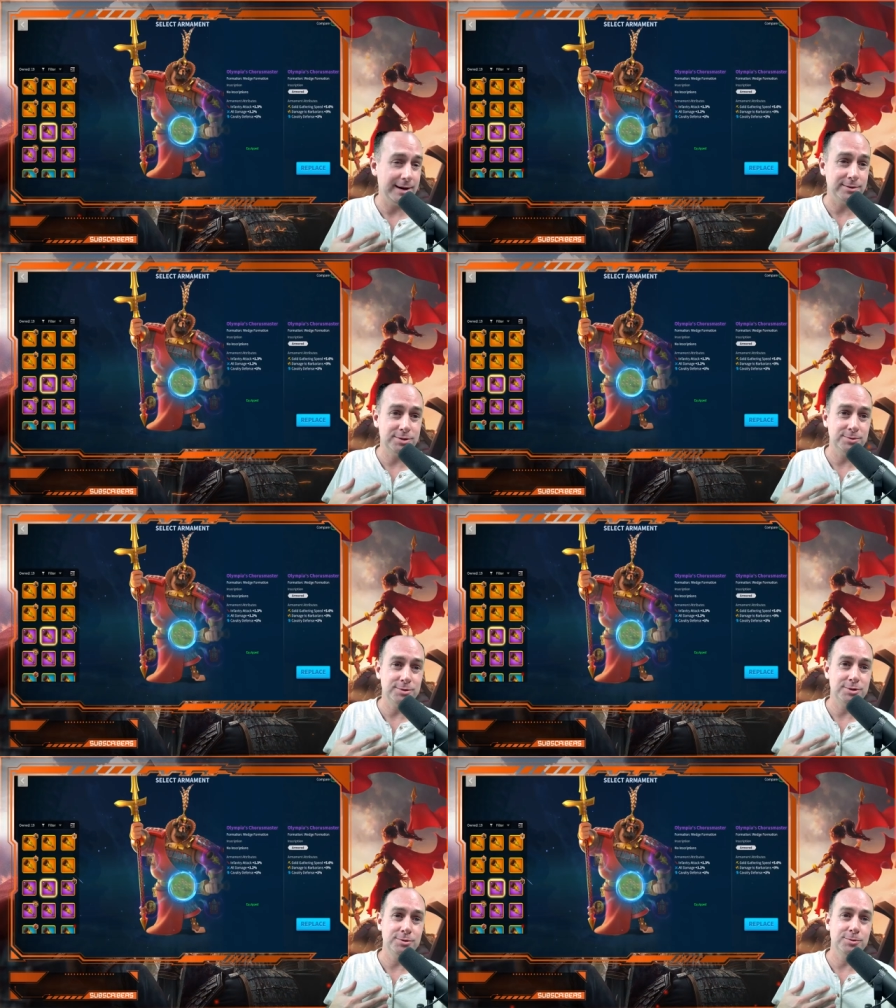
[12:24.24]
now
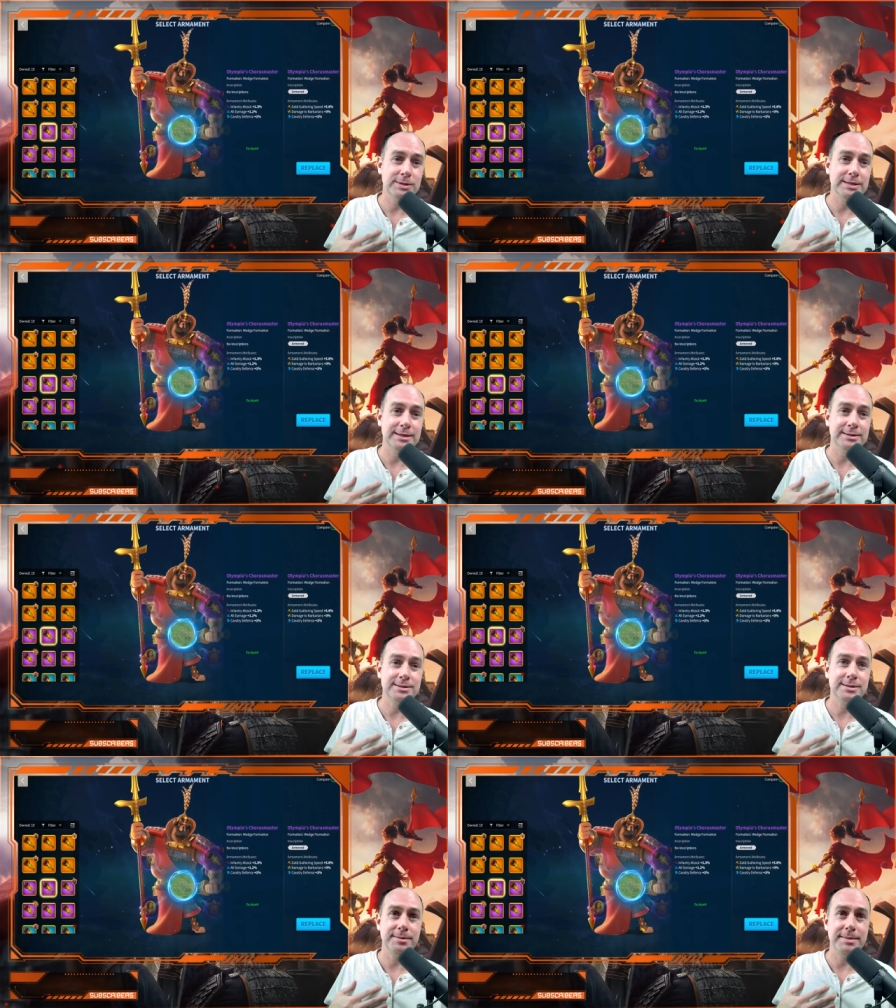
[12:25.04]
to, to, uh,
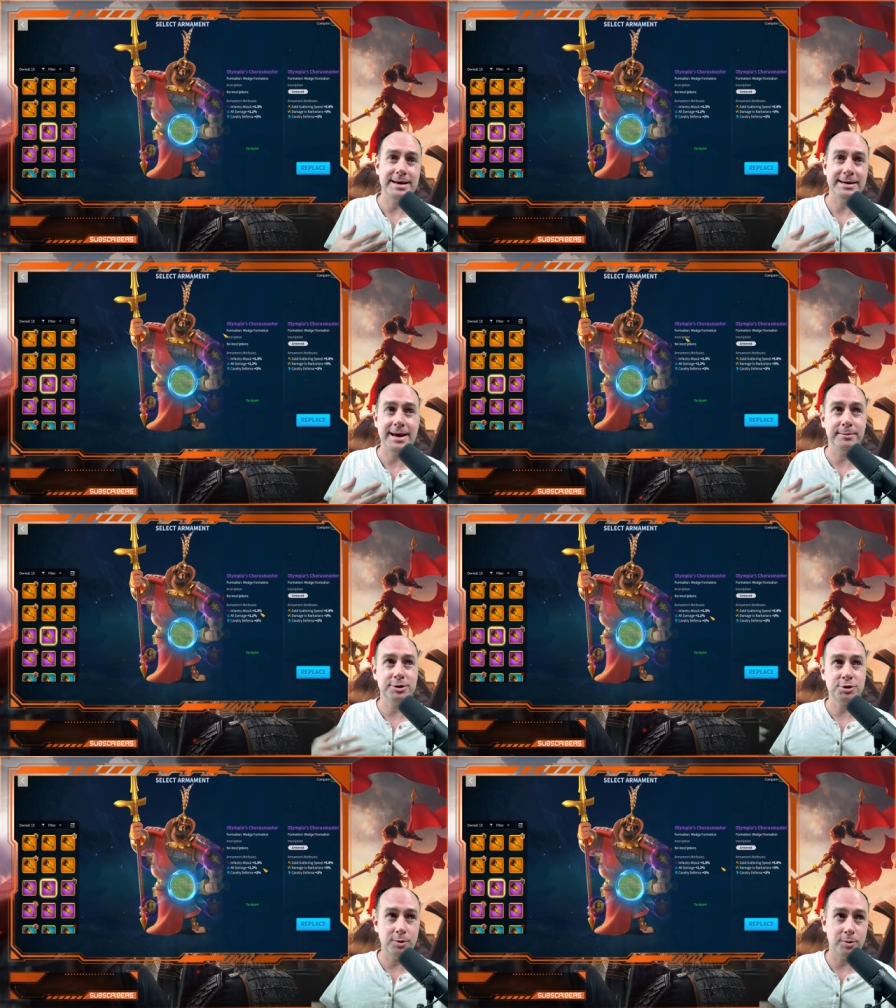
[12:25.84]
to the main game
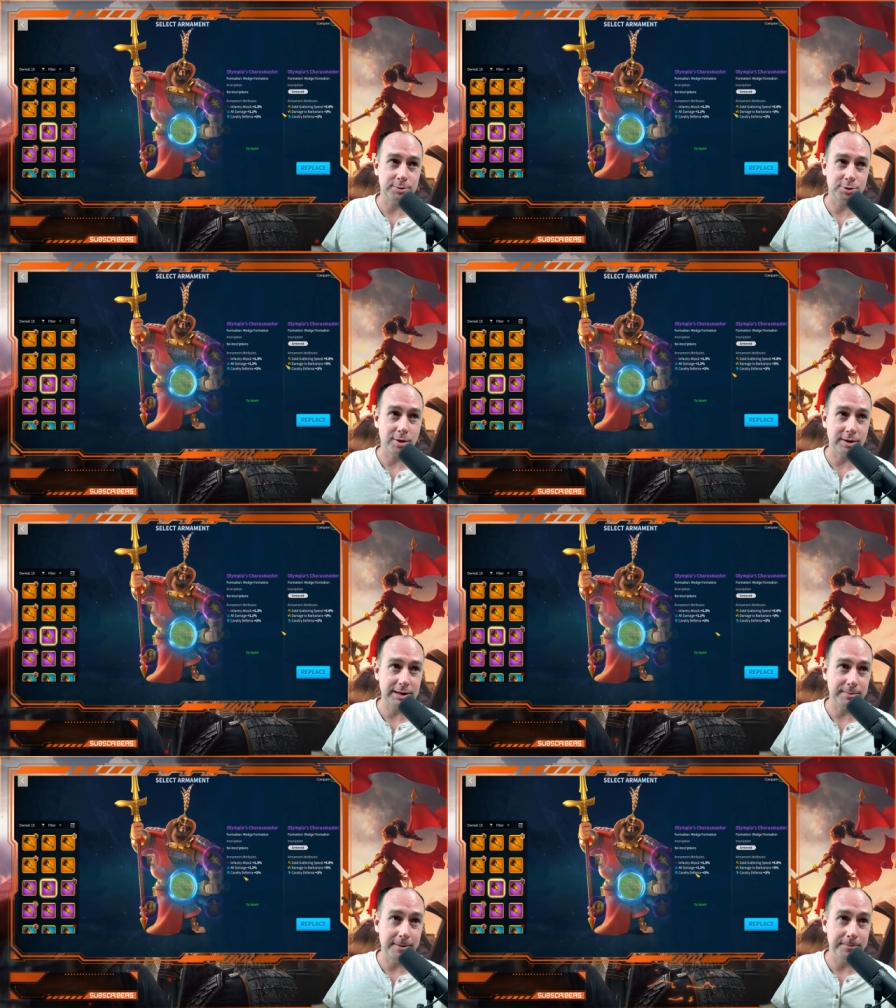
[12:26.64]
to show you what I'm
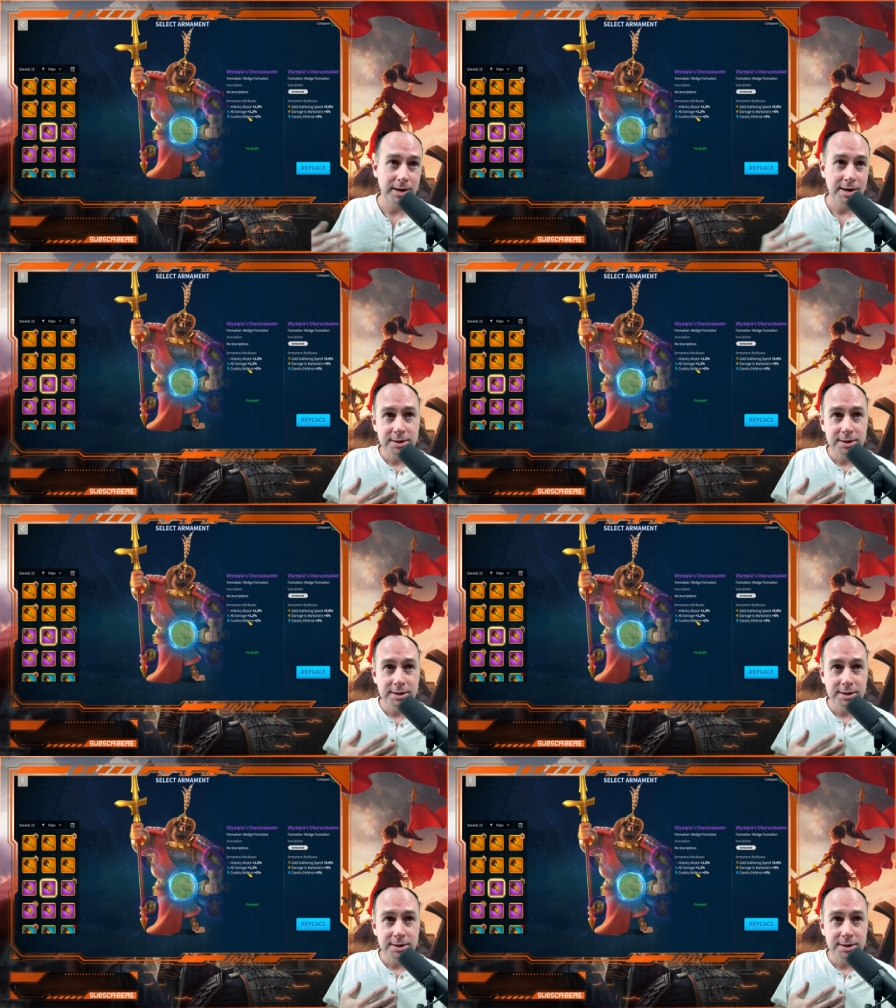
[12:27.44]
talking about.